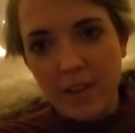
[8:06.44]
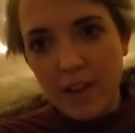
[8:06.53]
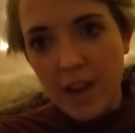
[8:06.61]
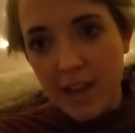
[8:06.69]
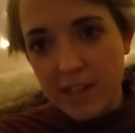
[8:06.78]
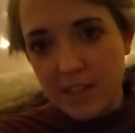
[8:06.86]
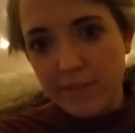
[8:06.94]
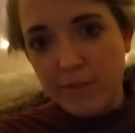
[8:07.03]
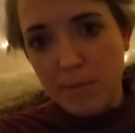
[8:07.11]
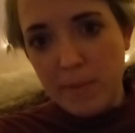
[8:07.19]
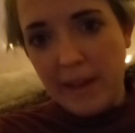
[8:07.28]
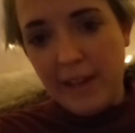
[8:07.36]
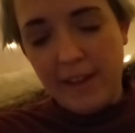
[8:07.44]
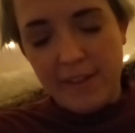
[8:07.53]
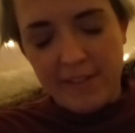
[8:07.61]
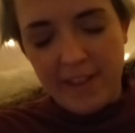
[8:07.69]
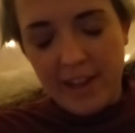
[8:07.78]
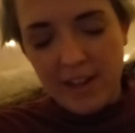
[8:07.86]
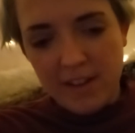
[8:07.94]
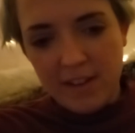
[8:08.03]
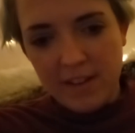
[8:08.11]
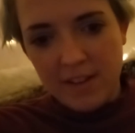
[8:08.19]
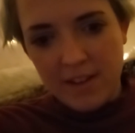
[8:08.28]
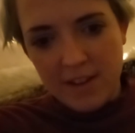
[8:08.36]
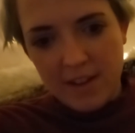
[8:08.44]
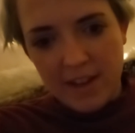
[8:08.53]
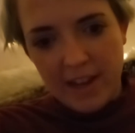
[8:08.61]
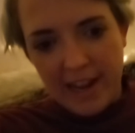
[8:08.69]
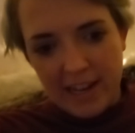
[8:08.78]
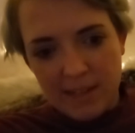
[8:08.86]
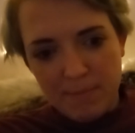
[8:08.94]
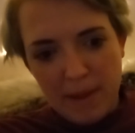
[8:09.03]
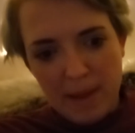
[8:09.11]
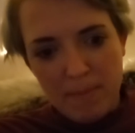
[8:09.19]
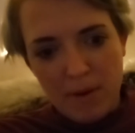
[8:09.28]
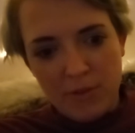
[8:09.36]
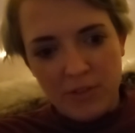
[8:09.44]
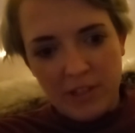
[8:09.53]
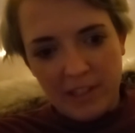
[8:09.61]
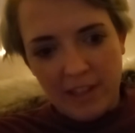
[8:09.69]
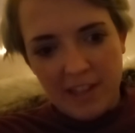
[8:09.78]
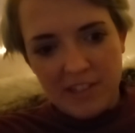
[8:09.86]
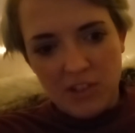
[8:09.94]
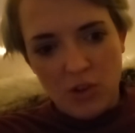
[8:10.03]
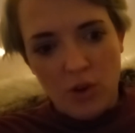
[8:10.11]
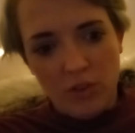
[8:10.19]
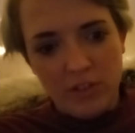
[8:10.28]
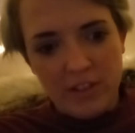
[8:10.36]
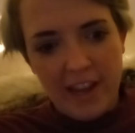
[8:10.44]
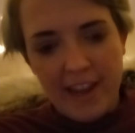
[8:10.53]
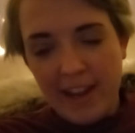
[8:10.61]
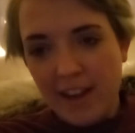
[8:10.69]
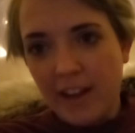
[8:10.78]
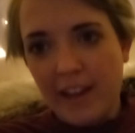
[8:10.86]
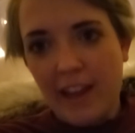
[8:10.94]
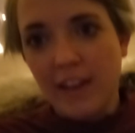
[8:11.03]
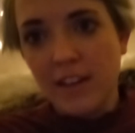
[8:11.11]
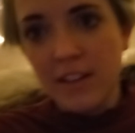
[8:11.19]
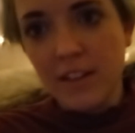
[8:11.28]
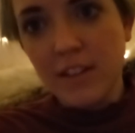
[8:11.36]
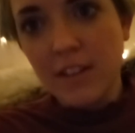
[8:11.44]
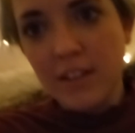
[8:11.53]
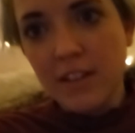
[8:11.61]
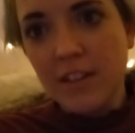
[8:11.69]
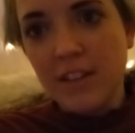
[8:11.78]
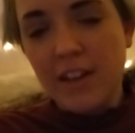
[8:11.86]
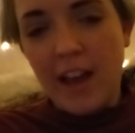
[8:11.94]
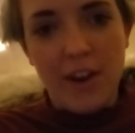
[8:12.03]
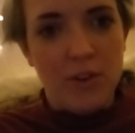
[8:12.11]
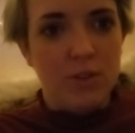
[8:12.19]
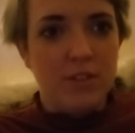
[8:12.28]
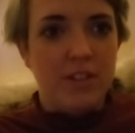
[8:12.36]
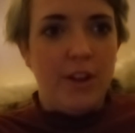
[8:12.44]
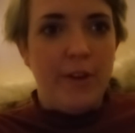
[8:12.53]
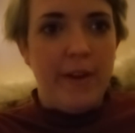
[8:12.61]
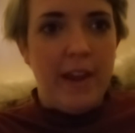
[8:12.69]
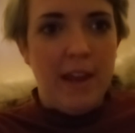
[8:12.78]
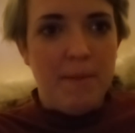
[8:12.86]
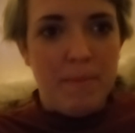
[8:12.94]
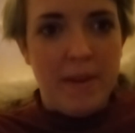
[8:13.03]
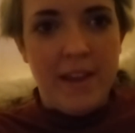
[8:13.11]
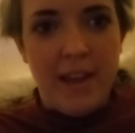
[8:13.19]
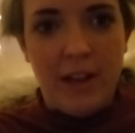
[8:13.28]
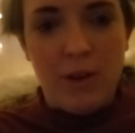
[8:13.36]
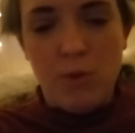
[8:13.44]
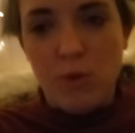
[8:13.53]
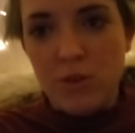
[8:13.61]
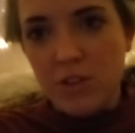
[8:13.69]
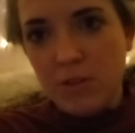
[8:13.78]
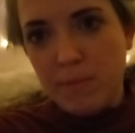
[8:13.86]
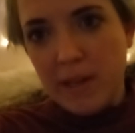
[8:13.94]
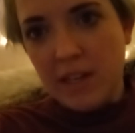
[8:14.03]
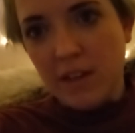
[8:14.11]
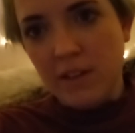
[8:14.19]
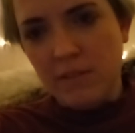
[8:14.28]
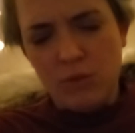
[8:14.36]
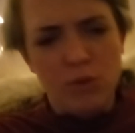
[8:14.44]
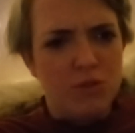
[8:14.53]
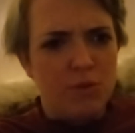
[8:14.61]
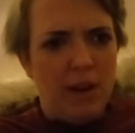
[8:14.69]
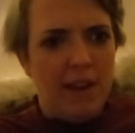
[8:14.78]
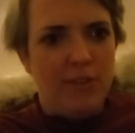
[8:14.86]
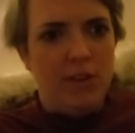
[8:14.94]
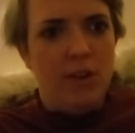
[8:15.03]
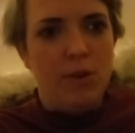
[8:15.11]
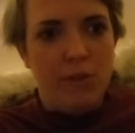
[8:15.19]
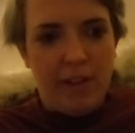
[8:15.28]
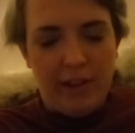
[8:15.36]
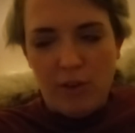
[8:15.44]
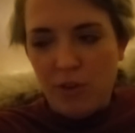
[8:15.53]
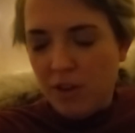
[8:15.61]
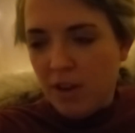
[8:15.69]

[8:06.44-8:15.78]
Here's a familiar thing. It's me posting this not on the day again. And also it being quarter to 11, oh thank God.